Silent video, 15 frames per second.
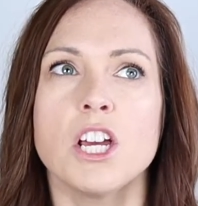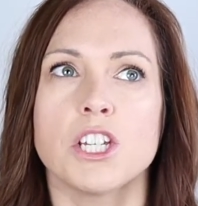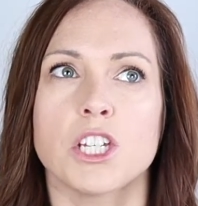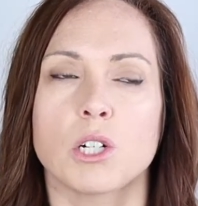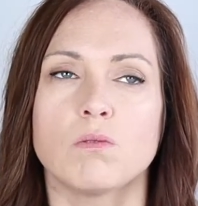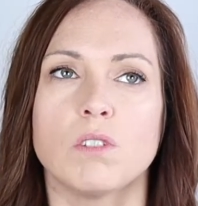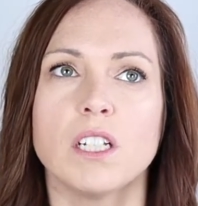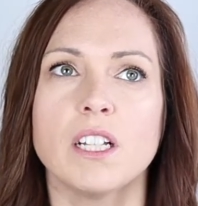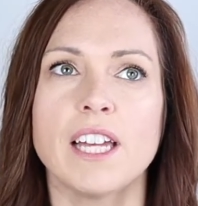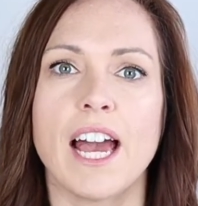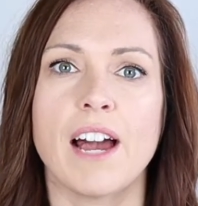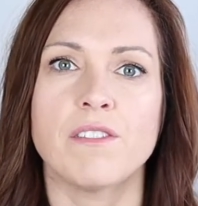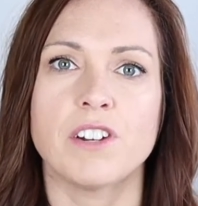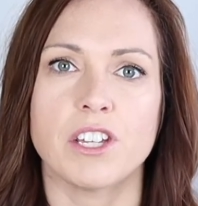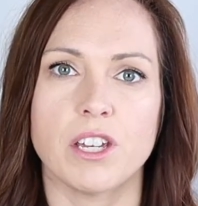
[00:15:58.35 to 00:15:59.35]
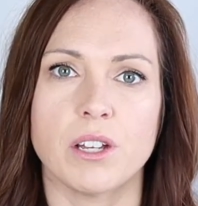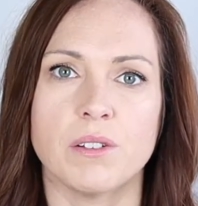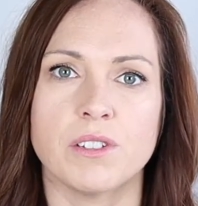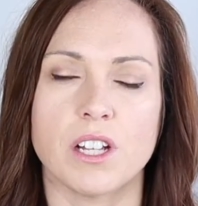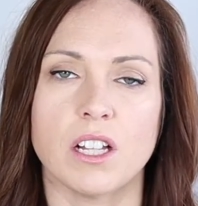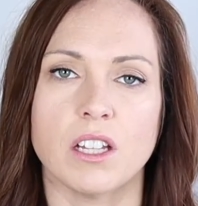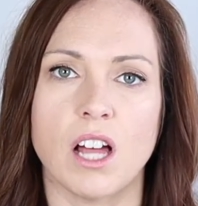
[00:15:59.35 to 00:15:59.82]
You're really having to
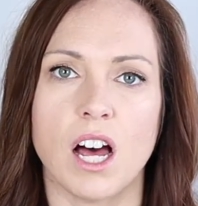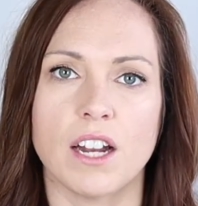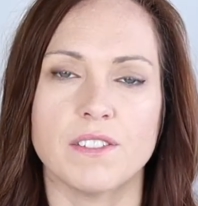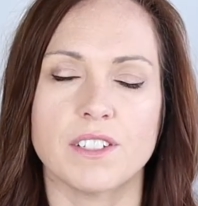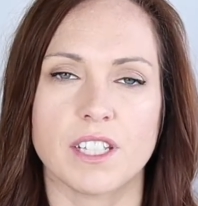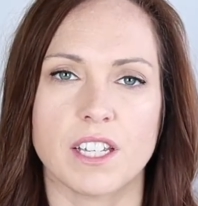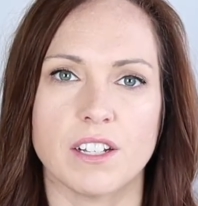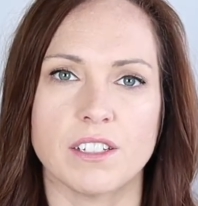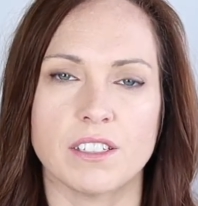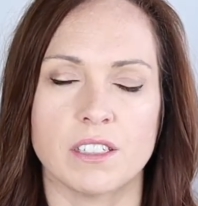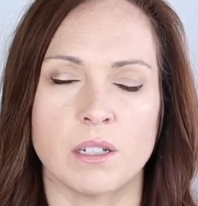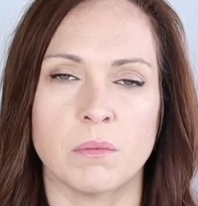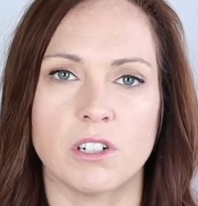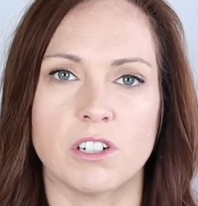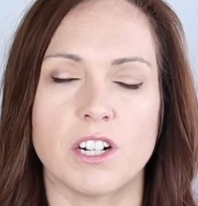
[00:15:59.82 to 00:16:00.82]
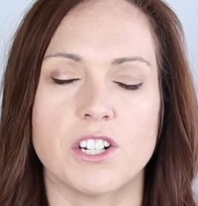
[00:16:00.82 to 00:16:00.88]
use a lot of skills similar to